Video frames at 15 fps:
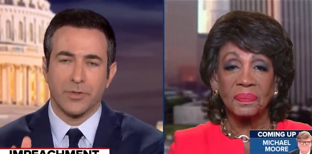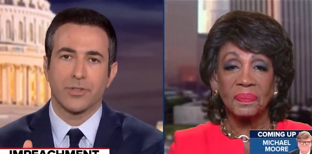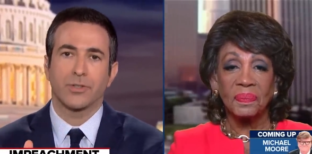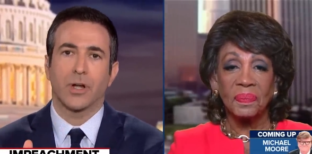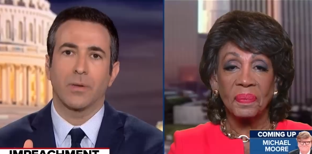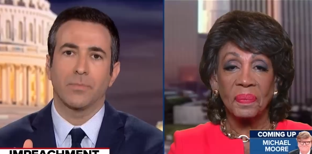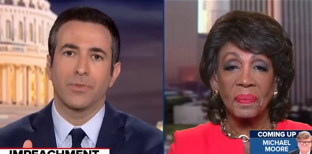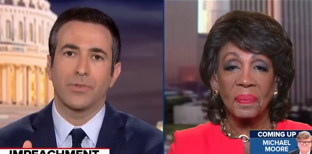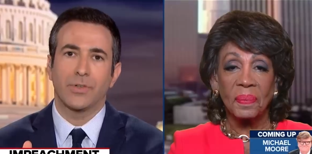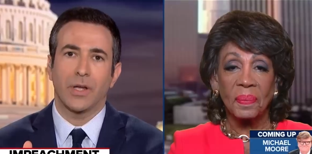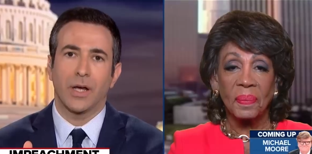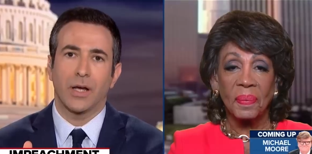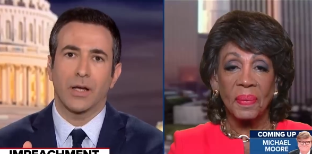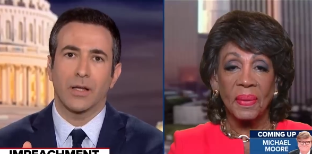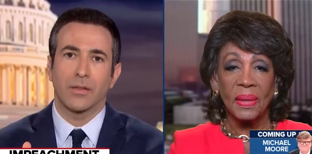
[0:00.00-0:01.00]
Speaker 1: Trump's
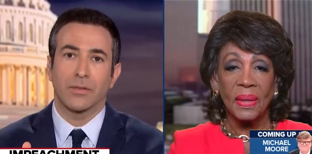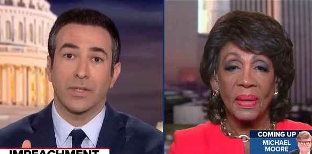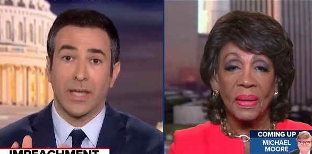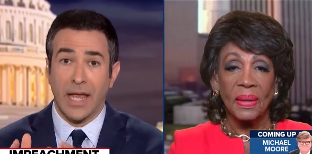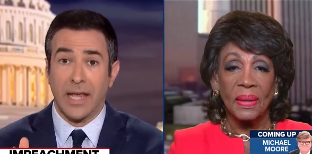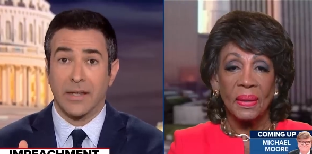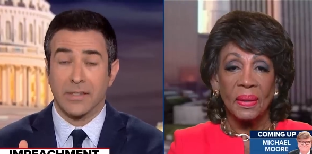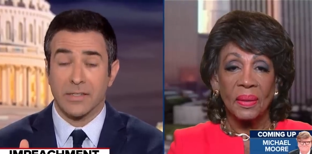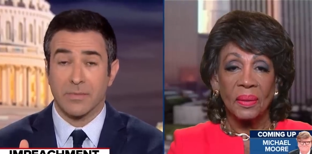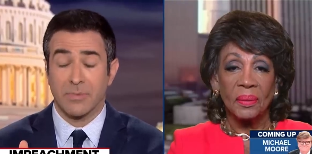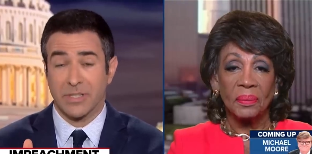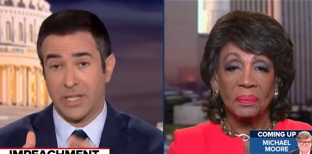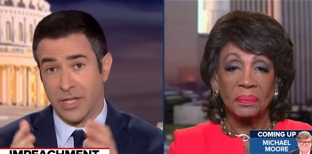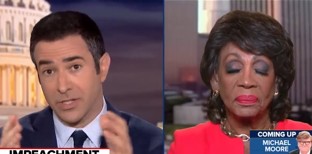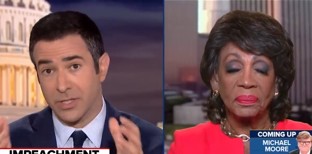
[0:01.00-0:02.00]
uh, case,
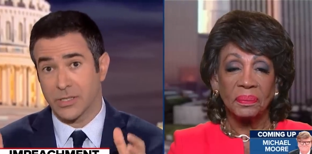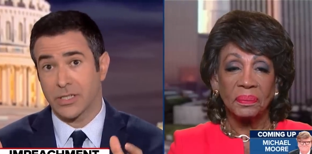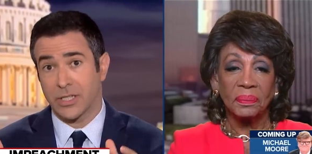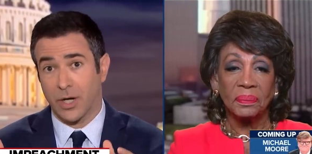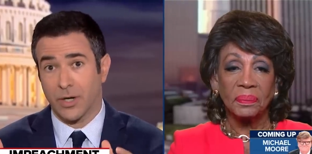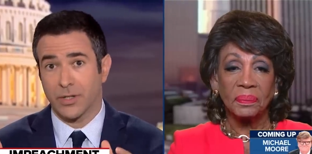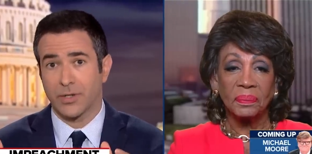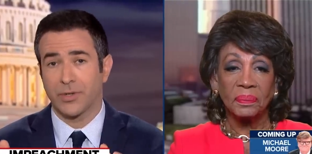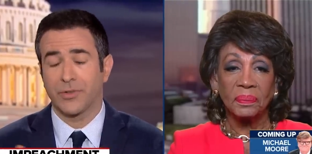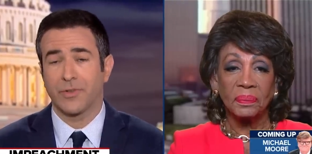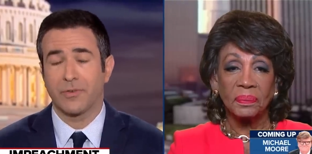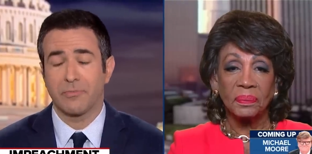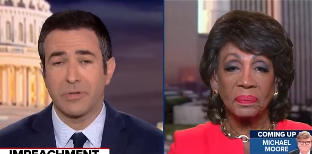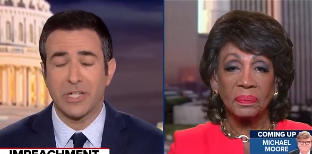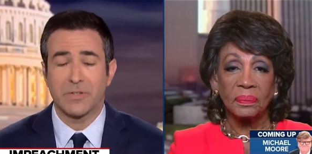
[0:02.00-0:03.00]
potentially articles of
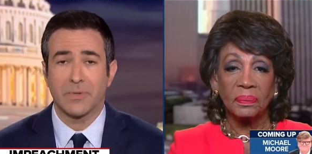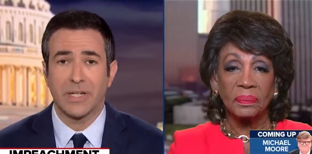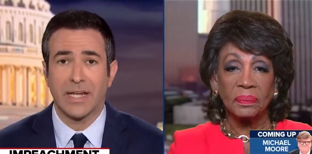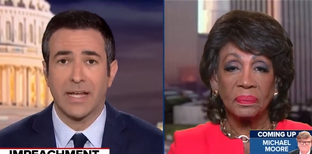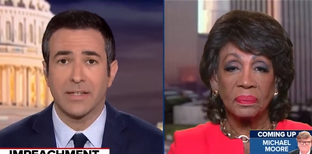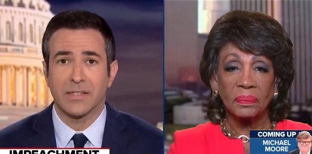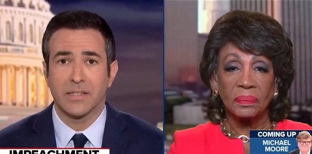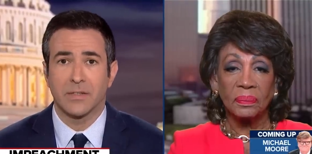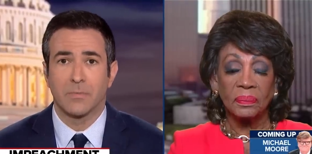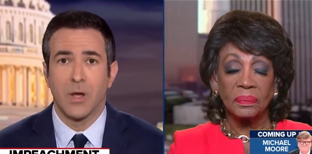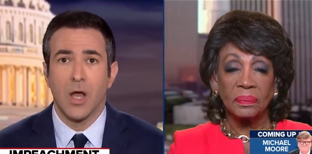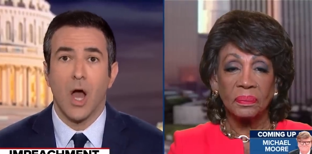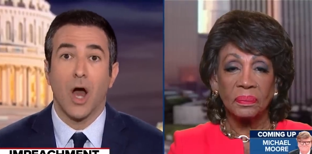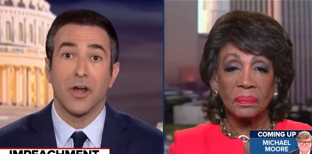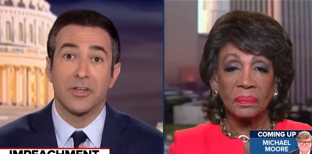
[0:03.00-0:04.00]
impeachment against him,
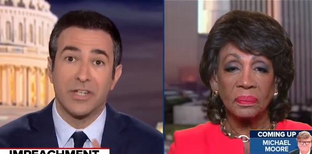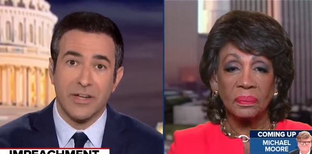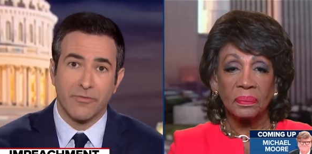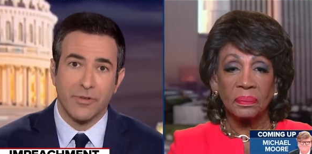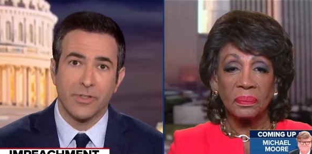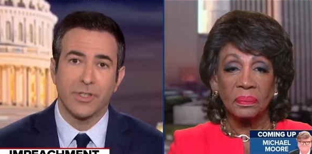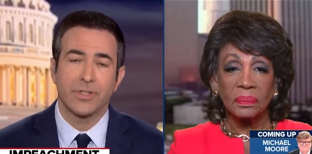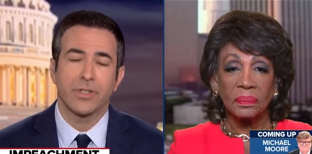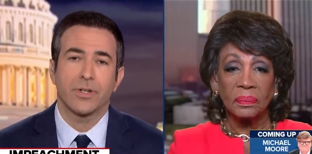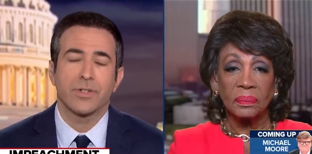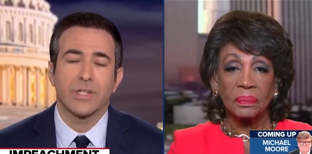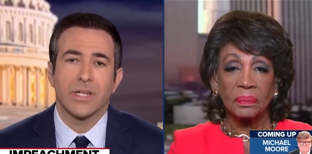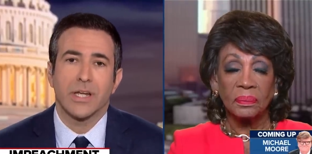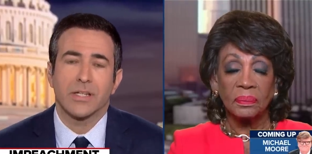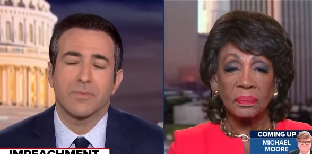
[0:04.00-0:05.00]
are different than those
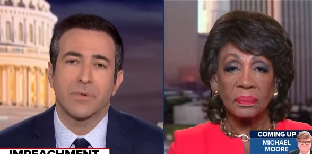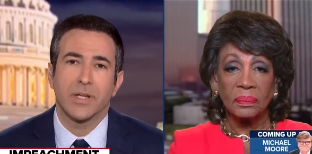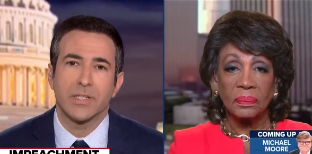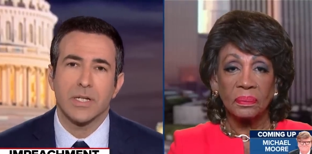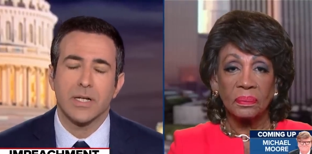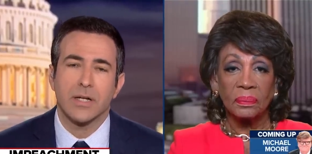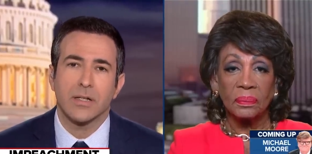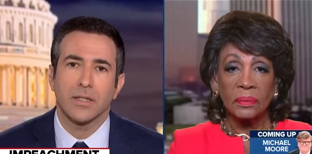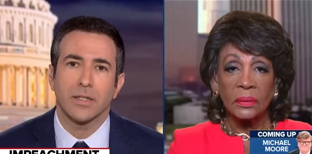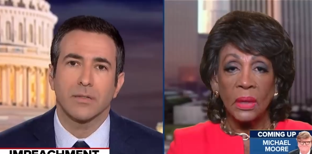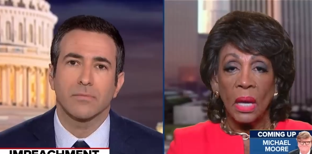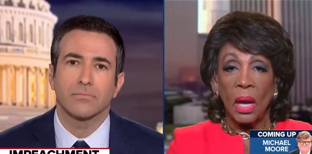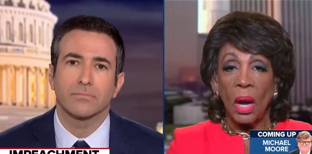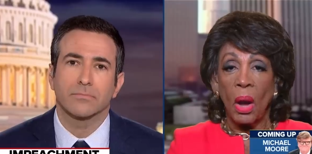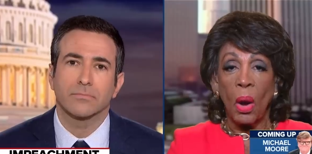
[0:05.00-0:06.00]
against President Clinton?
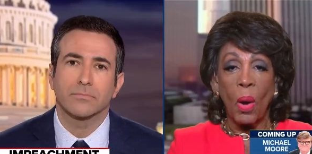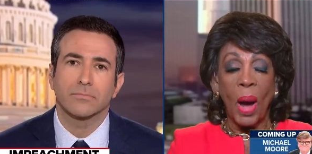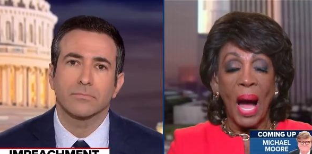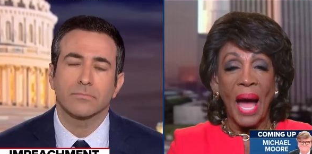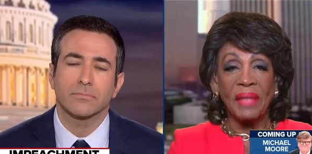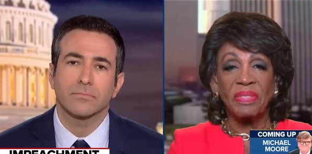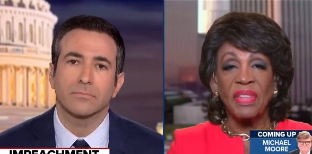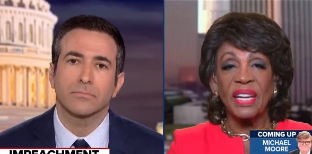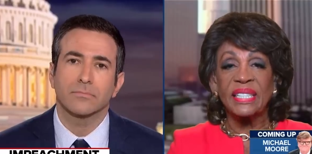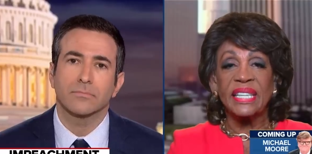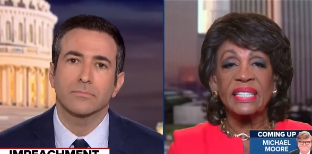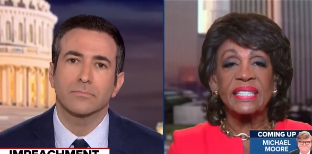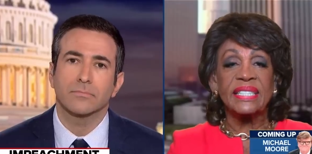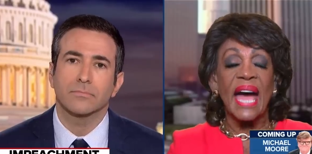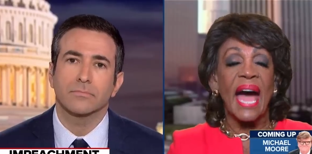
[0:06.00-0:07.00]
Speaker 2: Oh, I think
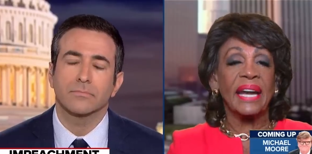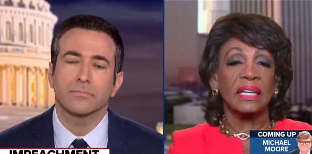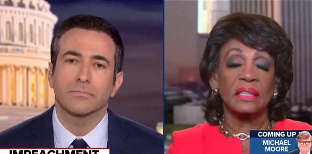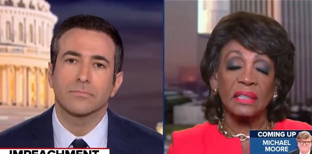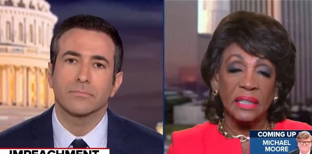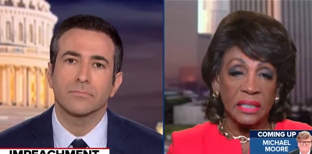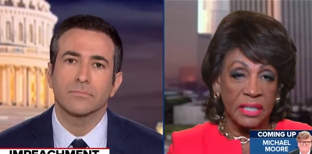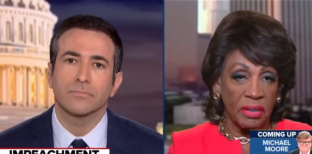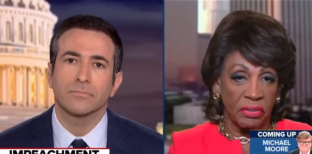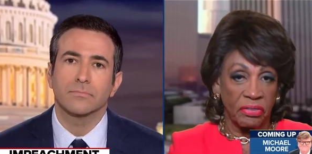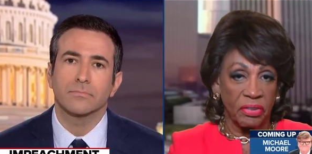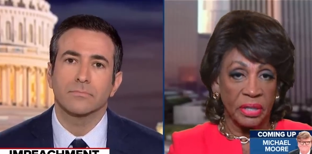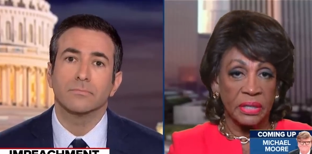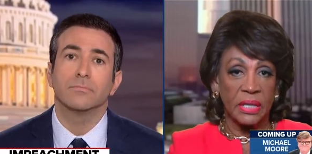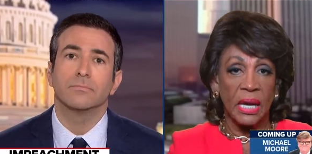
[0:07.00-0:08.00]
decidedly
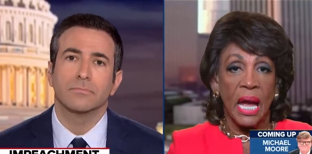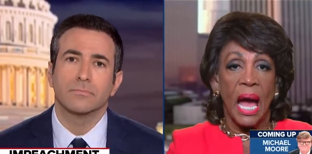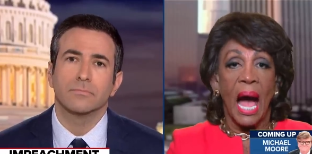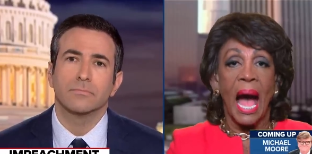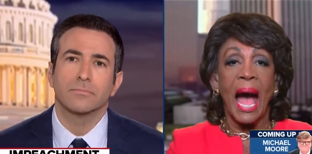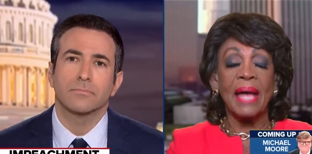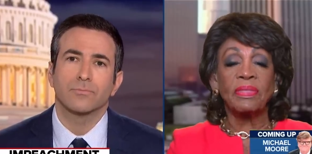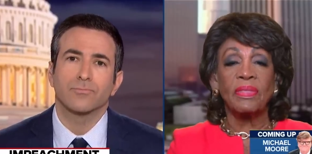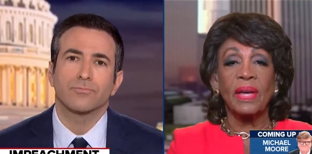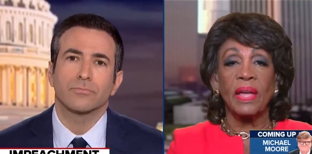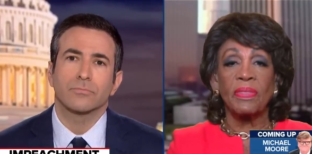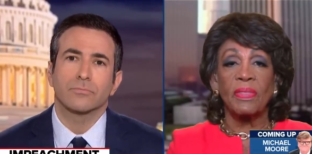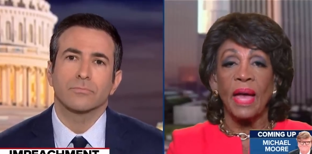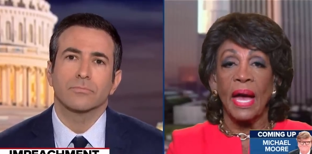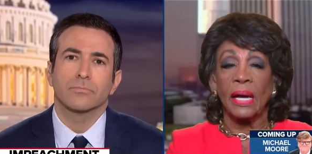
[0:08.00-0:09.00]
different. I think
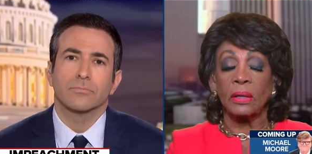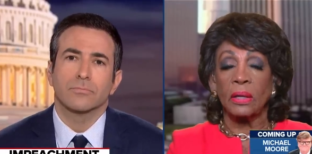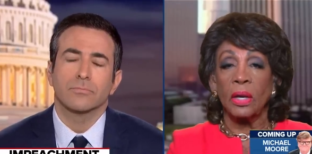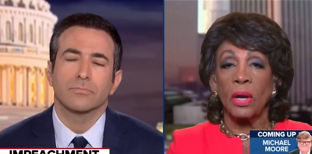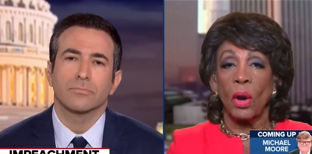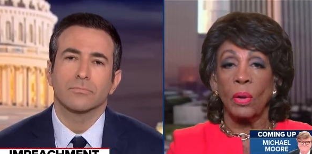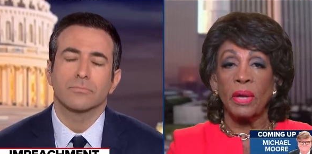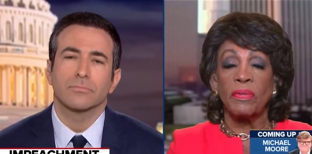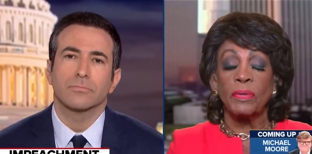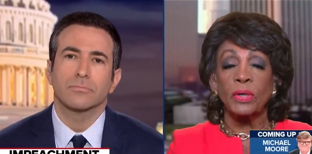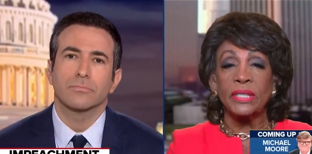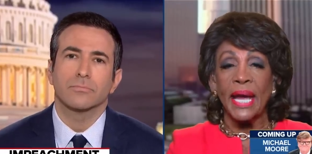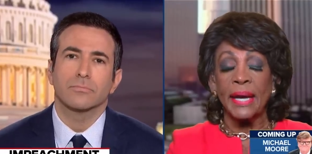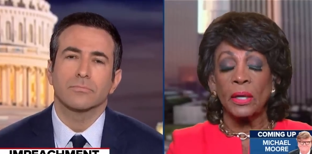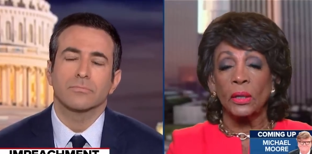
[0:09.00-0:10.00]
that, you know, if you
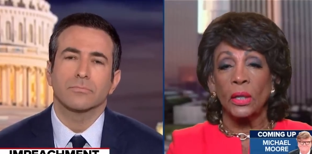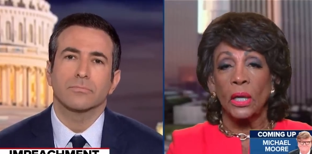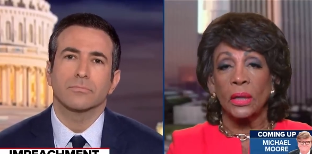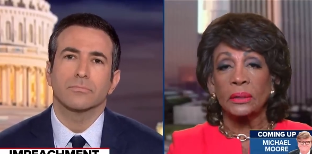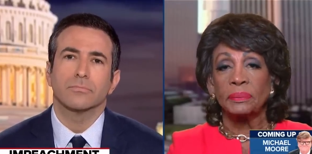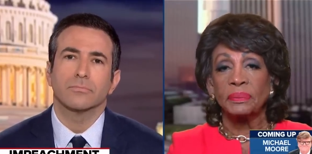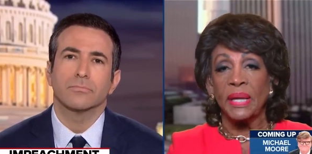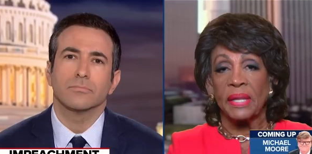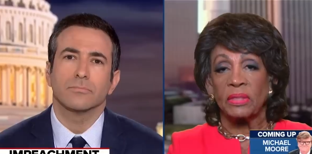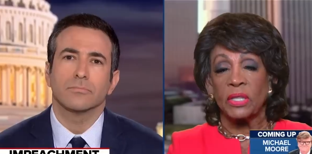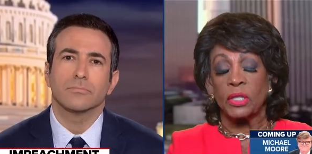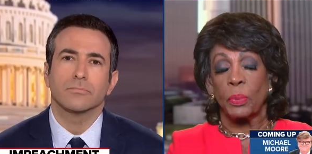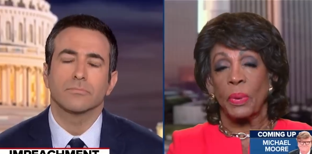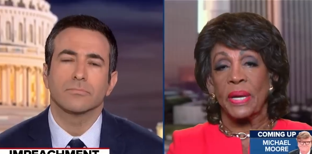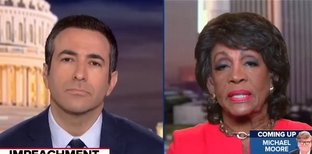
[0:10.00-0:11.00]
take a look at this
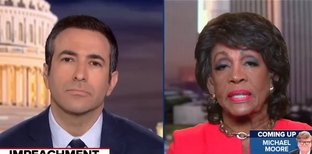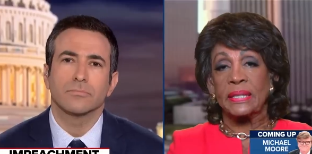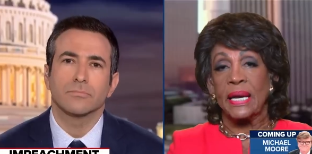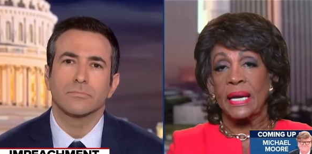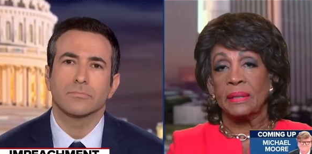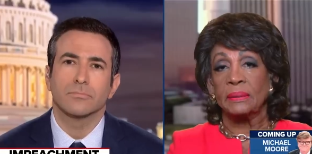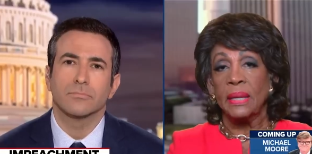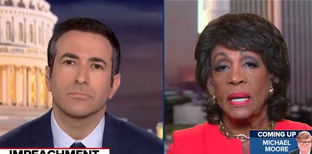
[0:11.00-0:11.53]
president,